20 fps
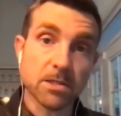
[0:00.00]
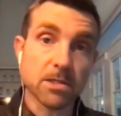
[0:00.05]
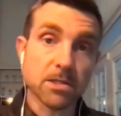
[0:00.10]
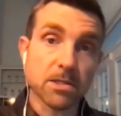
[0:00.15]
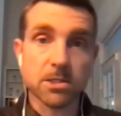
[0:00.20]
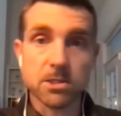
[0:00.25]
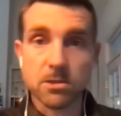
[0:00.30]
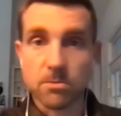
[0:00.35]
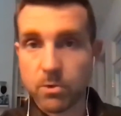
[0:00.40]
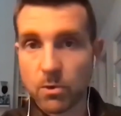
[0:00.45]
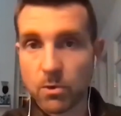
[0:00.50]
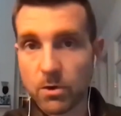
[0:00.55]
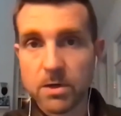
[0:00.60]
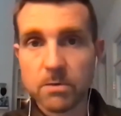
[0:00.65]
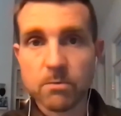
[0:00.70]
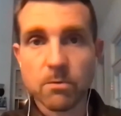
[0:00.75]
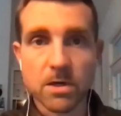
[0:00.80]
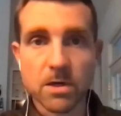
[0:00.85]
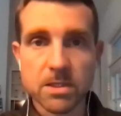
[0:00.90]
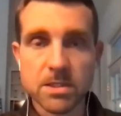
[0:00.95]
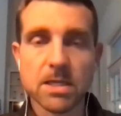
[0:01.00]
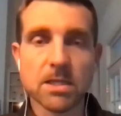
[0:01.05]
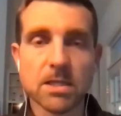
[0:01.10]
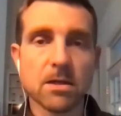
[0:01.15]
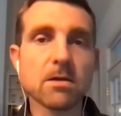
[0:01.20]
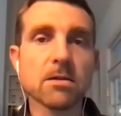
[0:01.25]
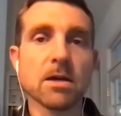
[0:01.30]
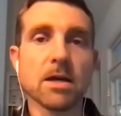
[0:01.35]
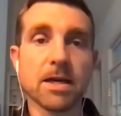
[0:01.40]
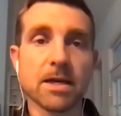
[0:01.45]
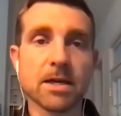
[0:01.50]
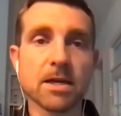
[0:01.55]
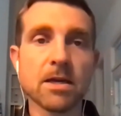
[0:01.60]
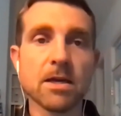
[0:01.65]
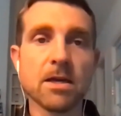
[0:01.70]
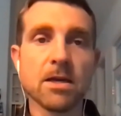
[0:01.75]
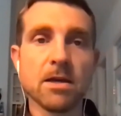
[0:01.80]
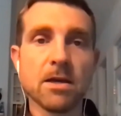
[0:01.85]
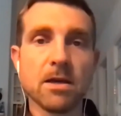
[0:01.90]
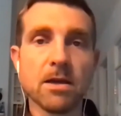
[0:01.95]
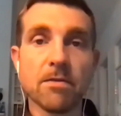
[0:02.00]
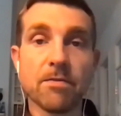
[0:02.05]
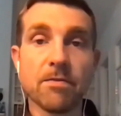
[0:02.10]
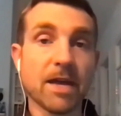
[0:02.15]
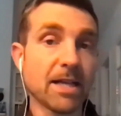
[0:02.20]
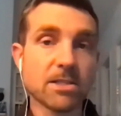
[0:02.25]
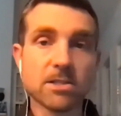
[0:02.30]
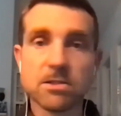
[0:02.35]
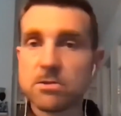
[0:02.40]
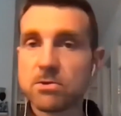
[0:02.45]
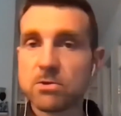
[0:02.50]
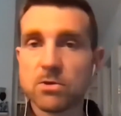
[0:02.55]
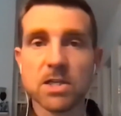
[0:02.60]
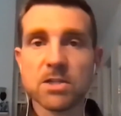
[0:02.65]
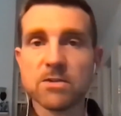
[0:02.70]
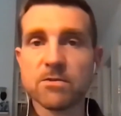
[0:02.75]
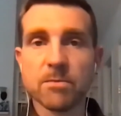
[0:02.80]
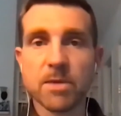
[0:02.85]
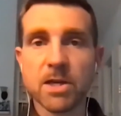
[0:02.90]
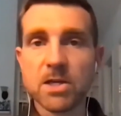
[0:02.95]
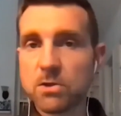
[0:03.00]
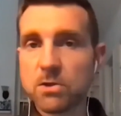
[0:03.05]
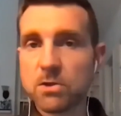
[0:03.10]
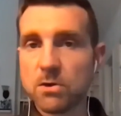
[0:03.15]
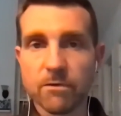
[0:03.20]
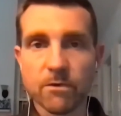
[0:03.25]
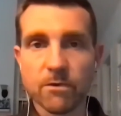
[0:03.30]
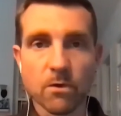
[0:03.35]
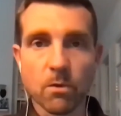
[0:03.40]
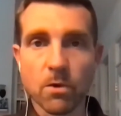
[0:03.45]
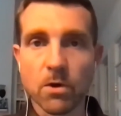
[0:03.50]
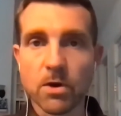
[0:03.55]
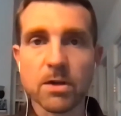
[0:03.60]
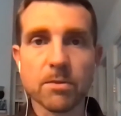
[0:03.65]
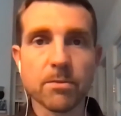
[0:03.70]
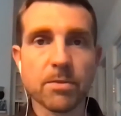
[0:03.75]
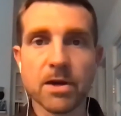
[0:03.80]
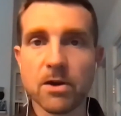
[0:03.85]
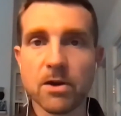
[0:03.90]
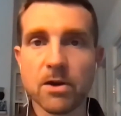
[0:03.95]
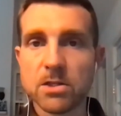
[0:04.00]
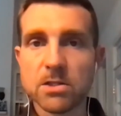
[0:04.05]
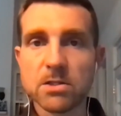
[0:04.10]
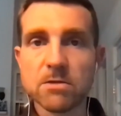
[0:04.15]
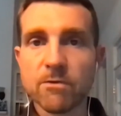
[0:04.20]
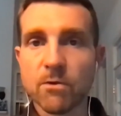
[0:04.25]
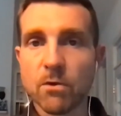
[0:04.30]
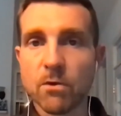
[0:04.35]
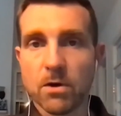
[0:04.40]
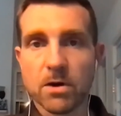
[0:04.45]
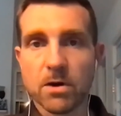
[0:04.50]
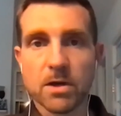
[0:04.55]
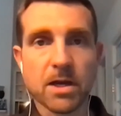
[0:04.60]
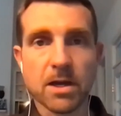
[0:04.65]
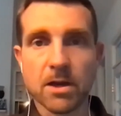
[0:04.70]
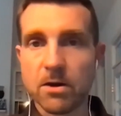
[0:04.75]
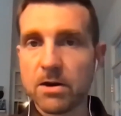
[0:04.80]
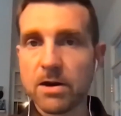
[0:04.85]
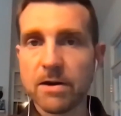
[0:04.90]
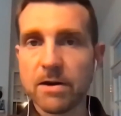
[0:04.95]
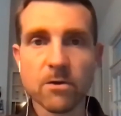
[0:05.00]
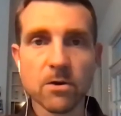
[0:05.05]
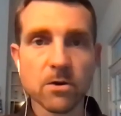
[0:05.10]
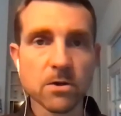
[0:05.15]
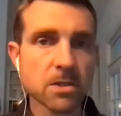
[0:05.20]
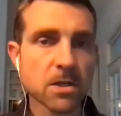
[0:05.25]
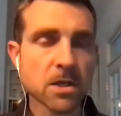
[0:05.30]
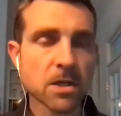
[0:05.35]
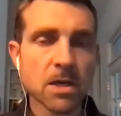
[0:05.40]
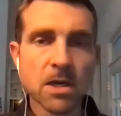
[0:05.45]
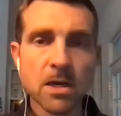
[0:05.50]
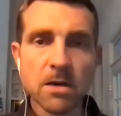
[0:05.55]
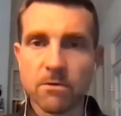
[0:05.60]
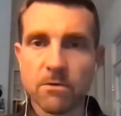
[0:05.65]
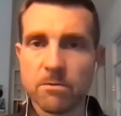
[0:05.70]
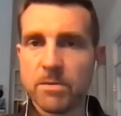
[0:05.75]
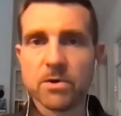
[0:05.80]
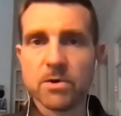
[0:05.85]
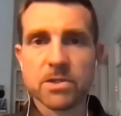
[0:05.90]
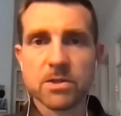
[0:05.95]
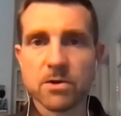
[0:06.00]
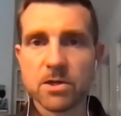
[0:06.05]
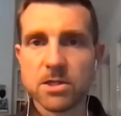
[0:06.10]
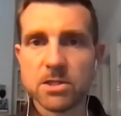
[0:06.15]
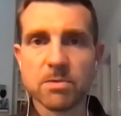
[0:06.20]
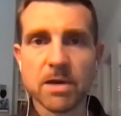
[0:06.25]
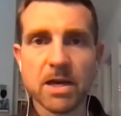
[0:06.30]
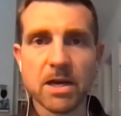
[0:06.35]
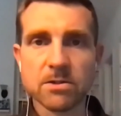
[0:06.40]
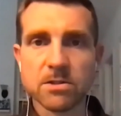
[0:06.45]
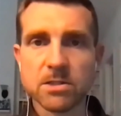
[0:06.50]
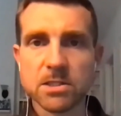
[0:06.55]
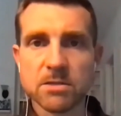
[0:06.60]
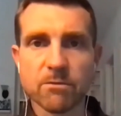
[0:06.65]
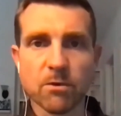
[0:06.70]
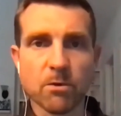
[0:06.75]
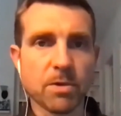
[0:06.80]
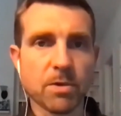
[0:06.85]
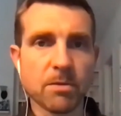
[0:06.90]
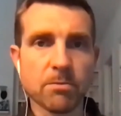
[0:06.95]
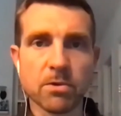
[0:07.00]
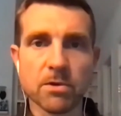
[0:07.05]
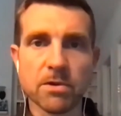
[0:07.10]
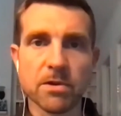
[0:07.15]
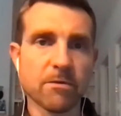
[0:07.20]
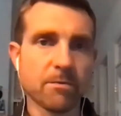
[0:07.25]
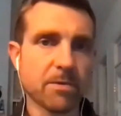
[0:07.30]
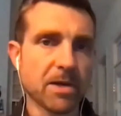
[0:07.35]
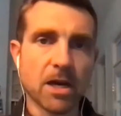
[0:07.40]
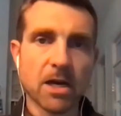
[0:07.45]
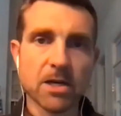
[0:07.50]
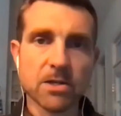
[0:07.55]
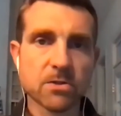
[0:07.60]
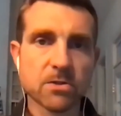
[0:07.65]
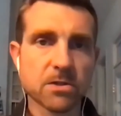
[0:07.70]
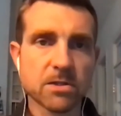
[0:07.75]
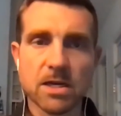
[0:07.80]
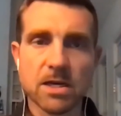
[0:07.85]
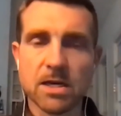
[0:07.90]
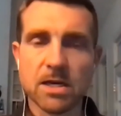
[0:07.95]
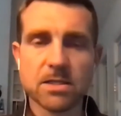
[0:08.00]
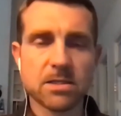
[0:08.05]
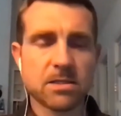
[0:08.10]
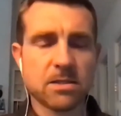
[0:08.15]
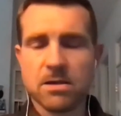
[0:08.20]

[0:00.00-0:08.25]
it supported? What does that look like? That's transformational for working parents, for caregivers, for military spouses, for people that have been ostracized.